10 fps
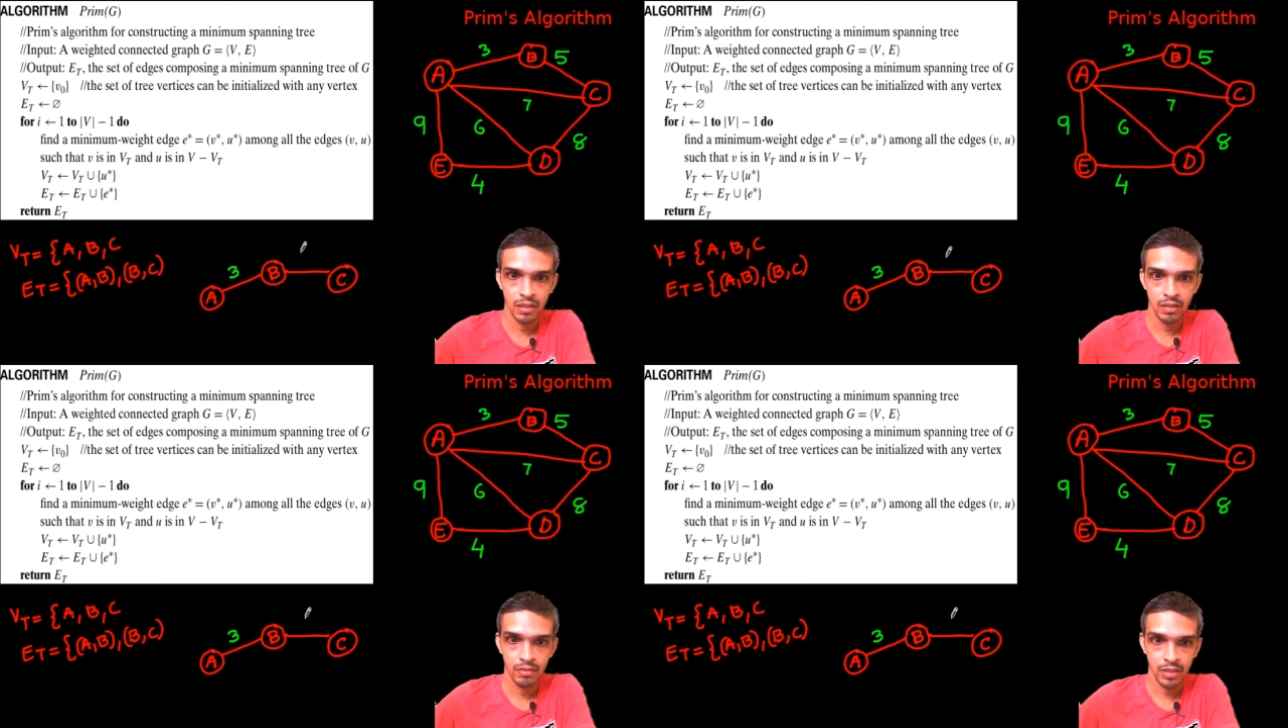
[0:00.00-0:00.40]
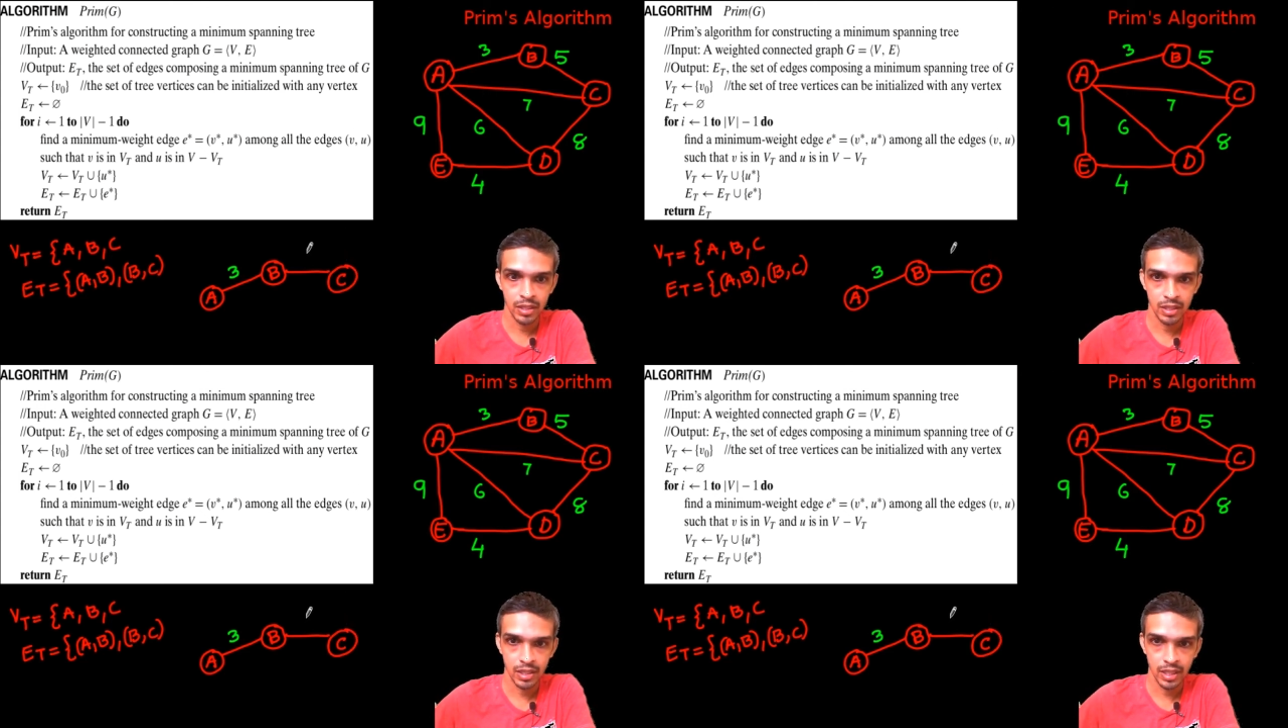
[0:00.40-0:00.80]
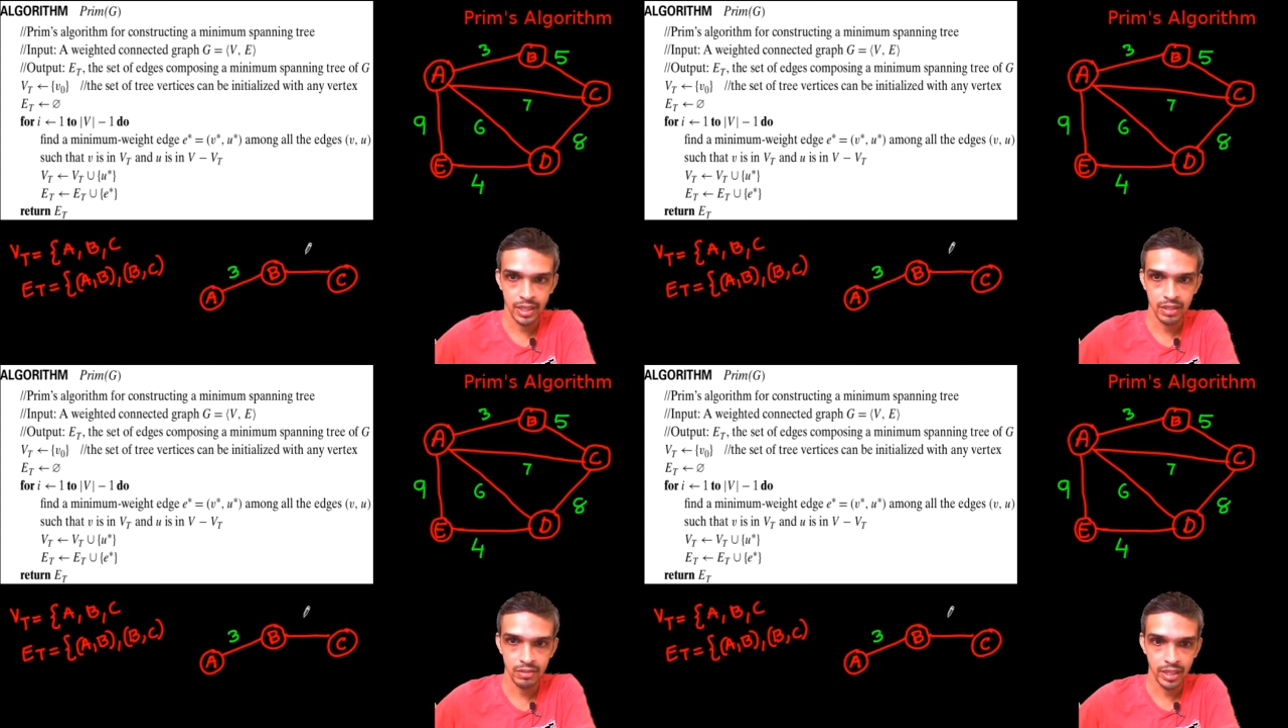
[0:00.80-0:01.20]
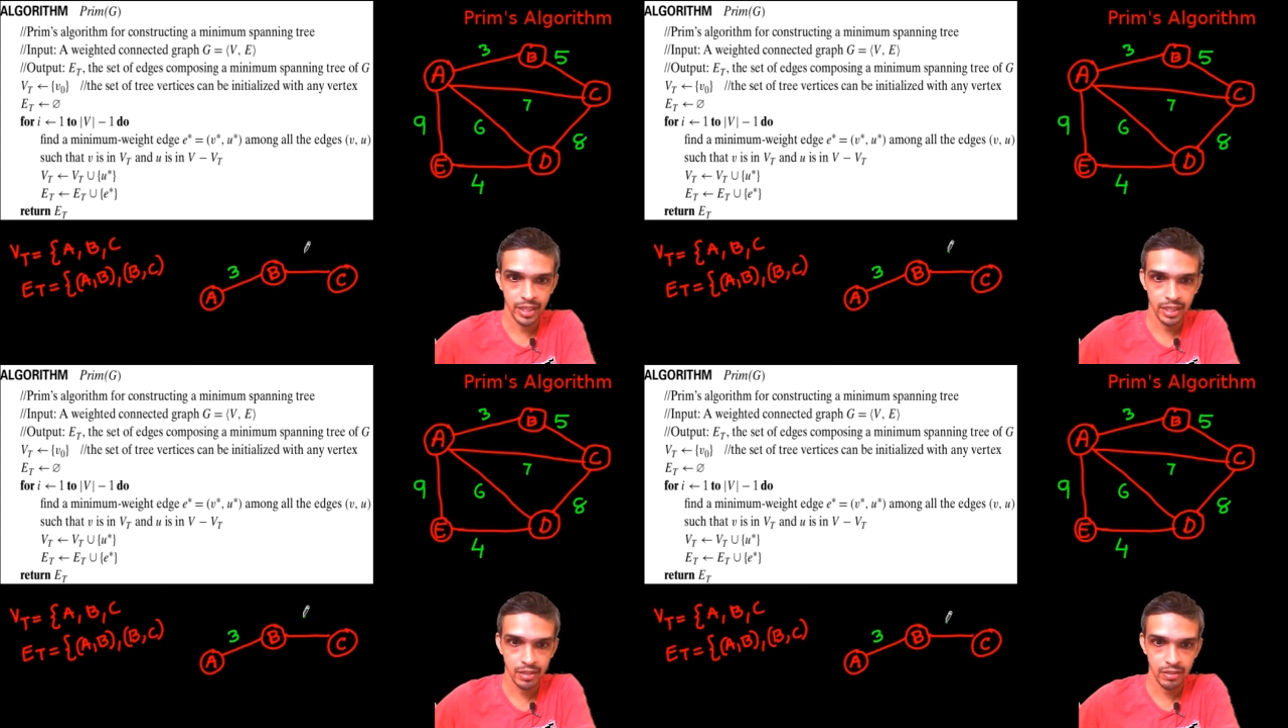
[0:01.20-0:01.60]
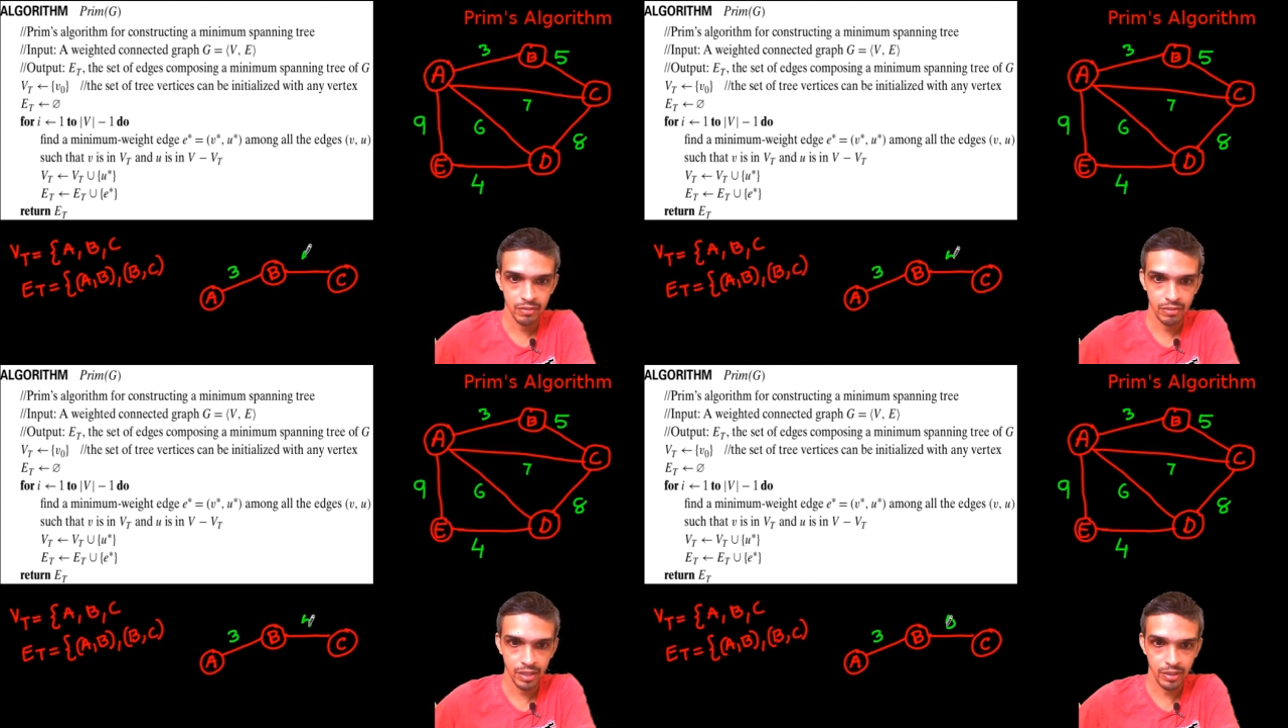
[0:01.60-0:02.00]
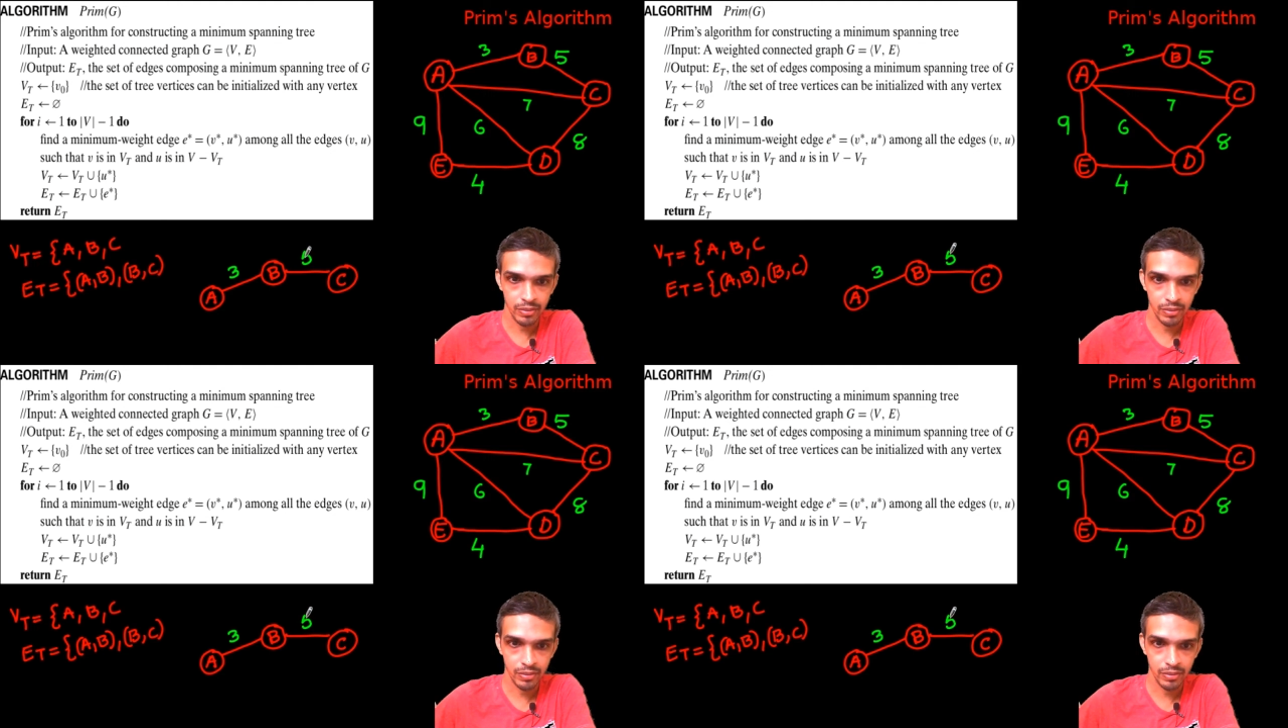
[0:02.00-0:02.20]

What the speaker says: with the edge weight 5.